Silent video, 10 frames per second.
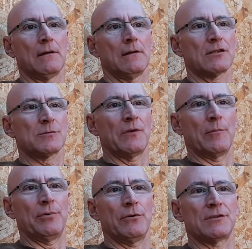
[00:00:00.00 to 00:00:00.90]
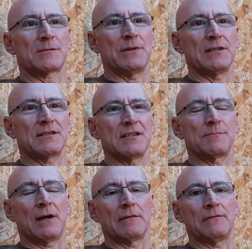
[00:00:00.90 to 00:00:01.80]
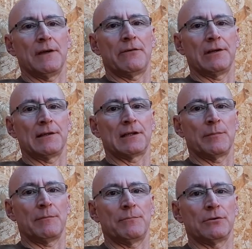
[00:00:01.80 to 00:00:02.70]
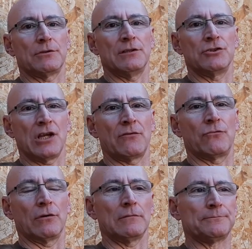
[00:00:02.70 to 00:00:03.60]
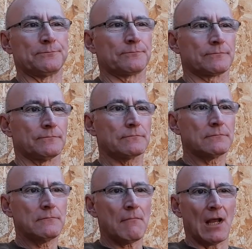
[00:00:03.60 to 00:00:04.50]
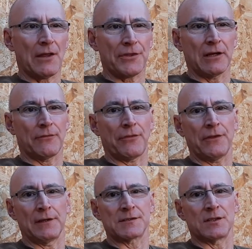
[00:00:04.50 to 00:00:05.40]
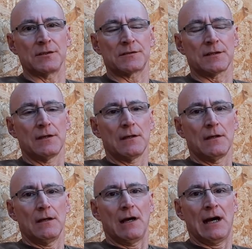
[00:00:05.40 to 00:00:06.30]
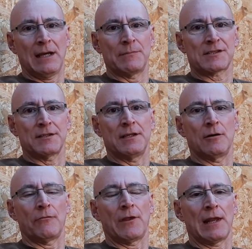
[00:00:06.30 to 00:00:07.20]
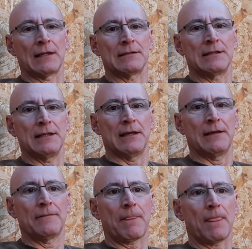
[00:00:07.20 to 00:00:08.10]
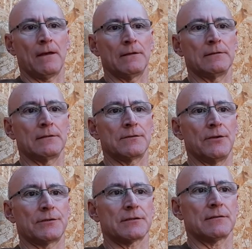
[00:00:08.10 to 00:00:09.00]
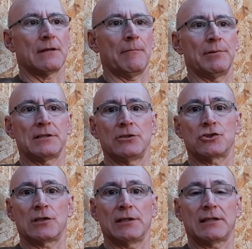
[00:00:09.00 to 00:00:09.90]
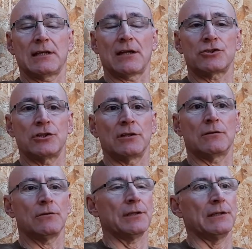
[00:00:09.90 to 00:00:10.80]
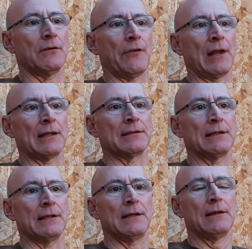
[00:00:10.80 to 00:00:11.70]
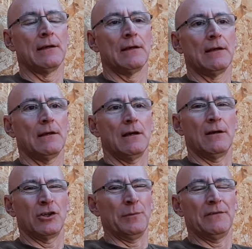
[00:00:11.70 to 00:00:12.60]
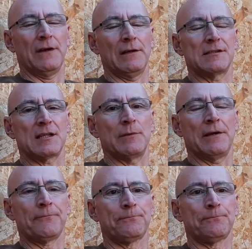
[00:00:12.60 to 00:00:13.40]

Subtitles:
Some of the bird species might vary a little bit, but in general I think the things that I'm seeing on the land here and that I'm potentially catching and cooking on the land here are going to be fairly similar.